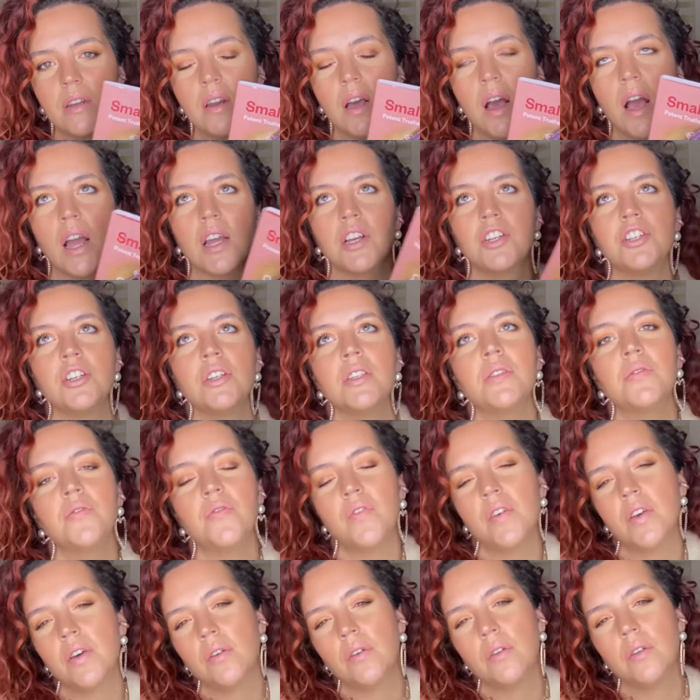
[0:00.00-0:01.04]
I just
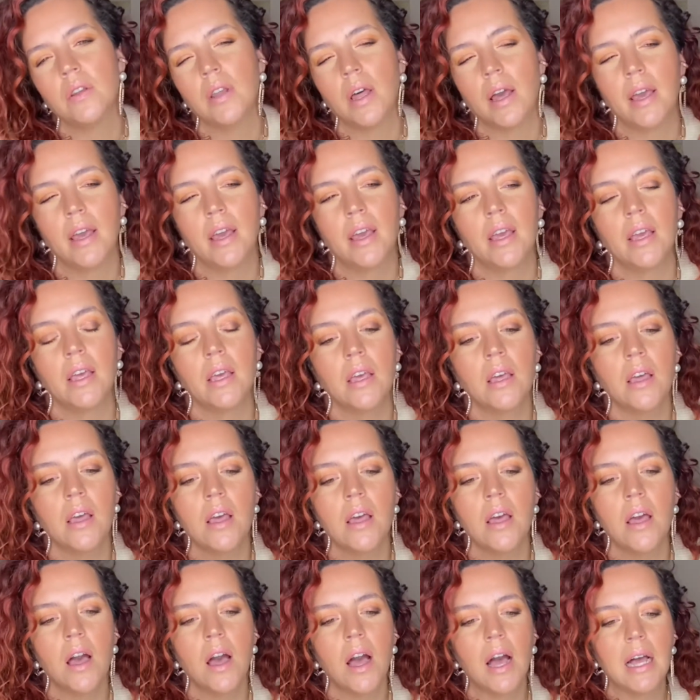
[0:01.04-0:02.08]
feel like
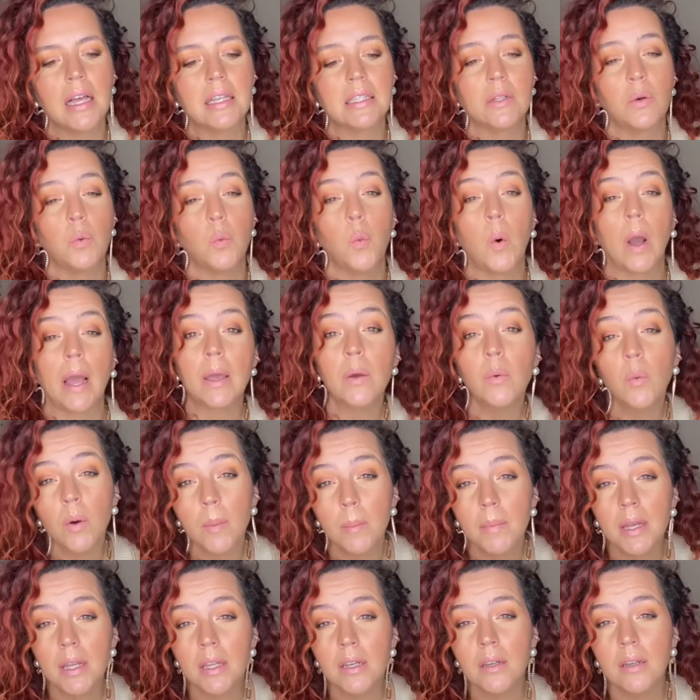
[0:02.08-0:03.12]
as a white
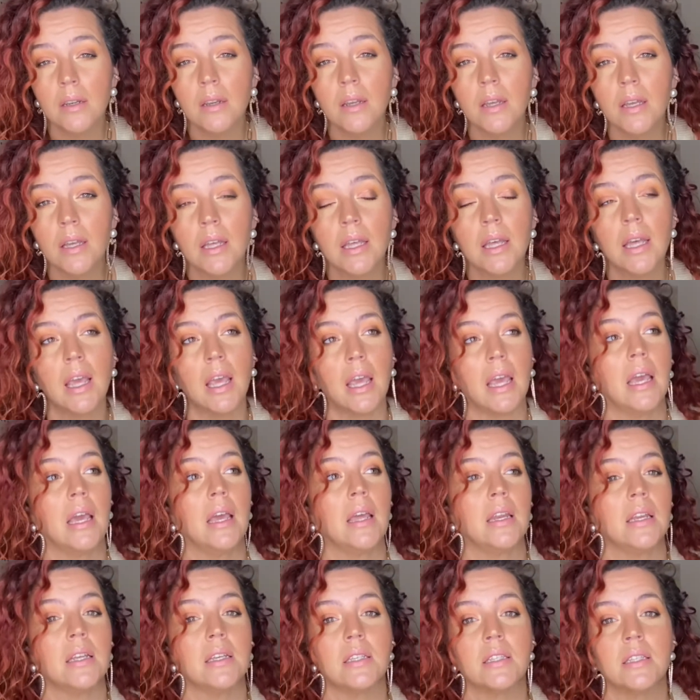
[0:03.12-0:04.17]
woman and
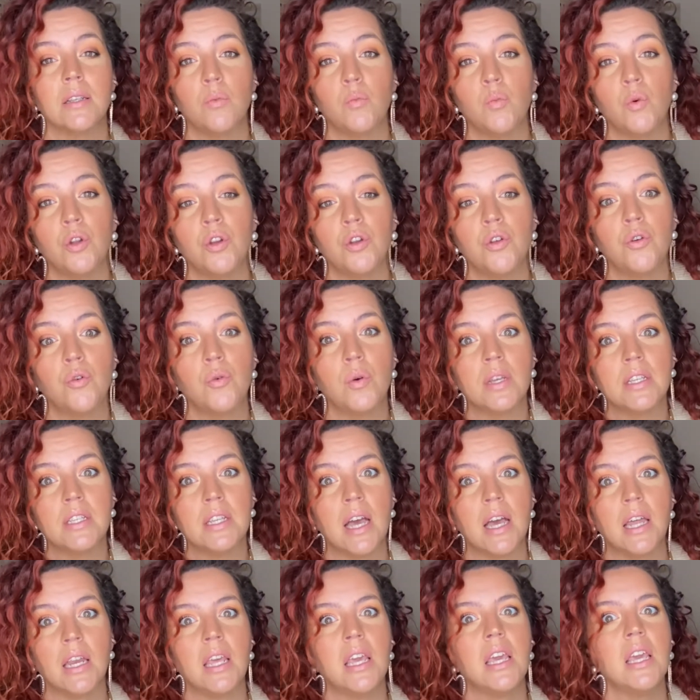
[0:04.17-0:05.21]
as someone who has had
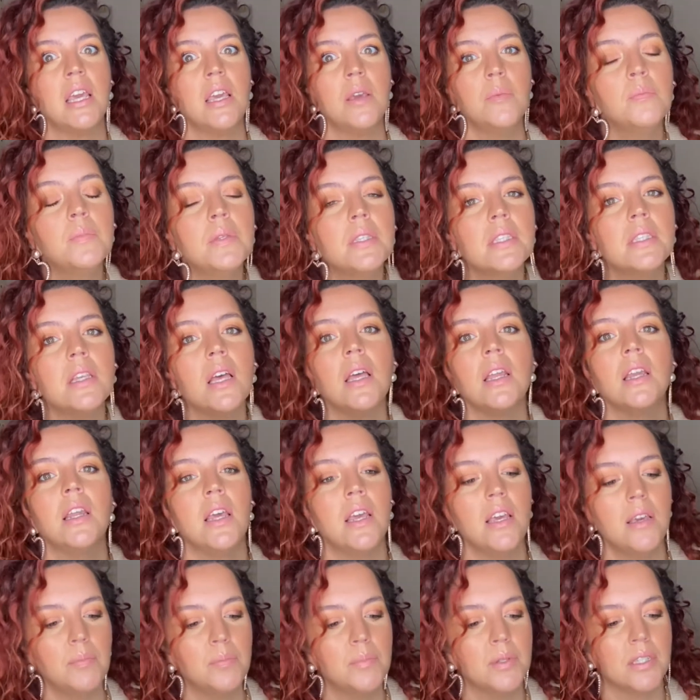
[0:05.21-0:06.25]
heaps and
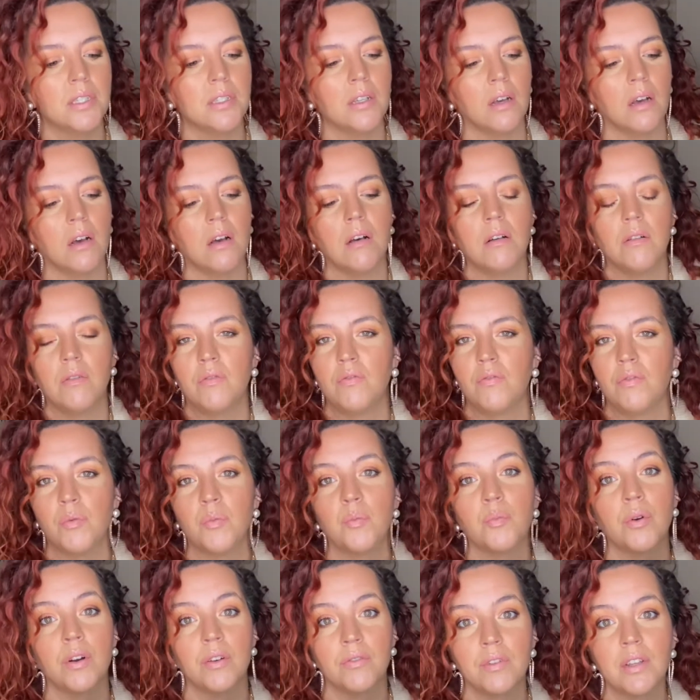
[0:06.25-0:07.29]
heaps of
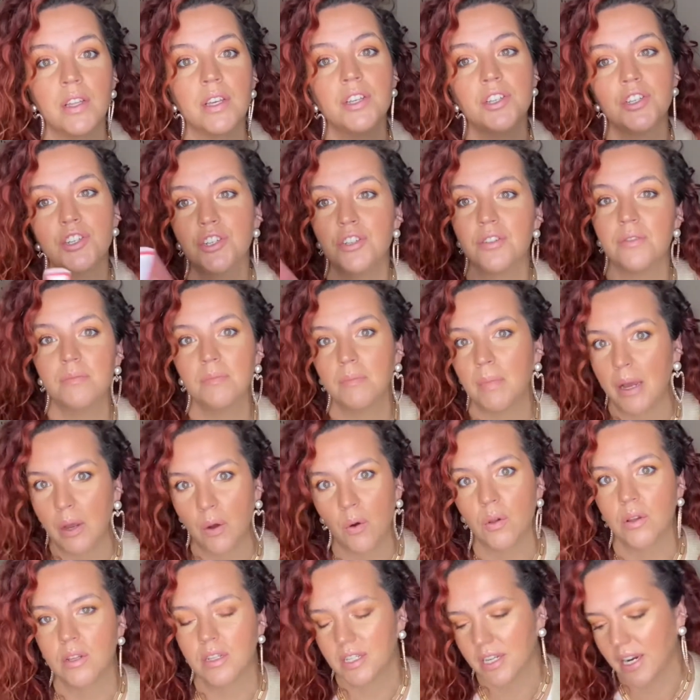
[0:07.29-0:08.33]
privilege my whole
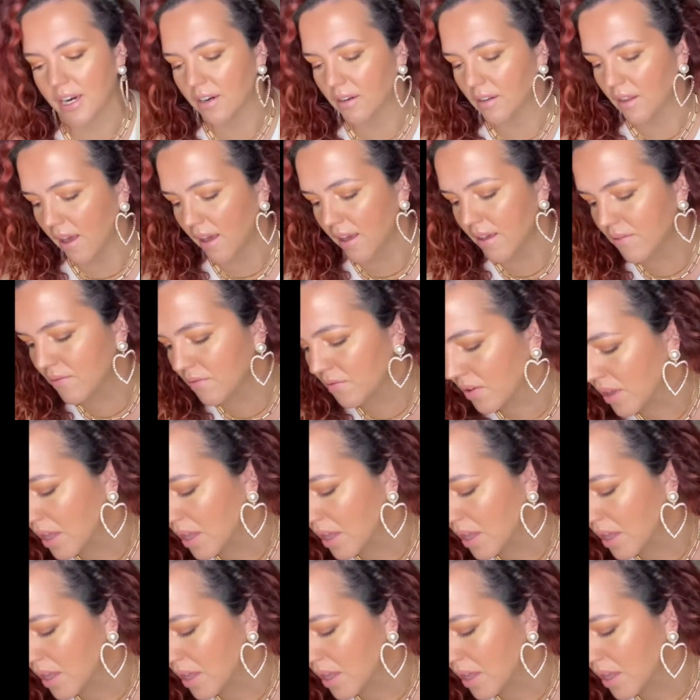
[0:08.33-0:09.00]
entire life,